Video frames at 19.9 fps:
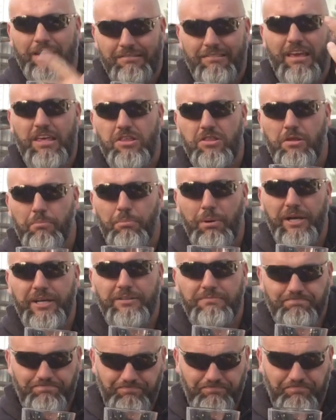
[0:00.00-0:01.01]
you can taste the
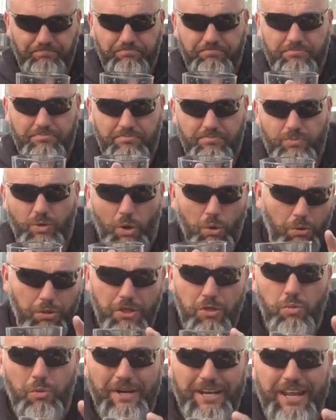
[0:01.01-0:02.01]
bite. Well,
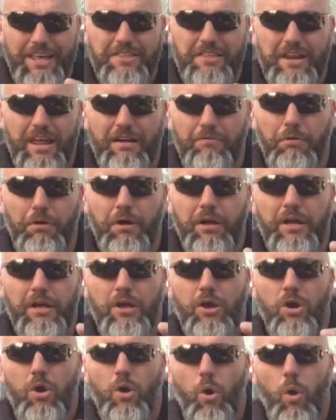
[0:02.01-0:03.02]
this one doesn't have a
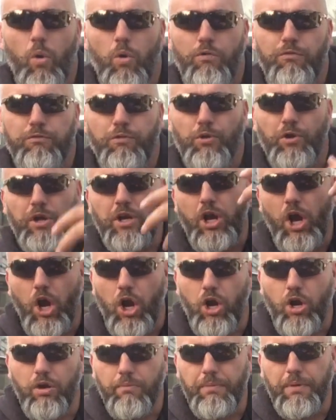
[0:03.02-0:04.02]

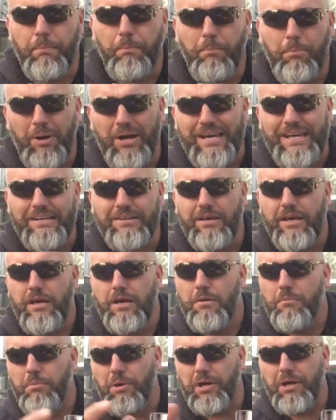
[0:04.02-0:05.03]
over-carbed bite,
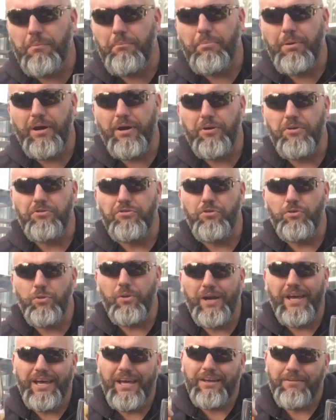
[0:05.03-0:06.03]
but compared
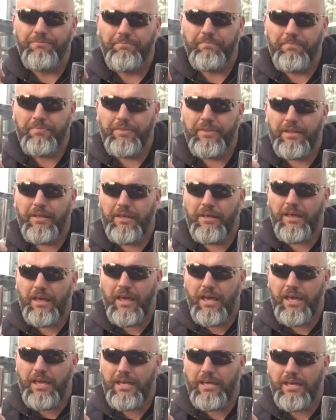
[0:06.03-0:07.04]
to
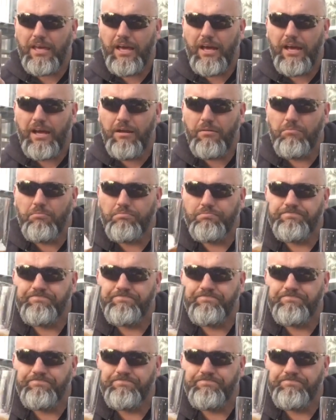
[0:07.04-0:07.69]
a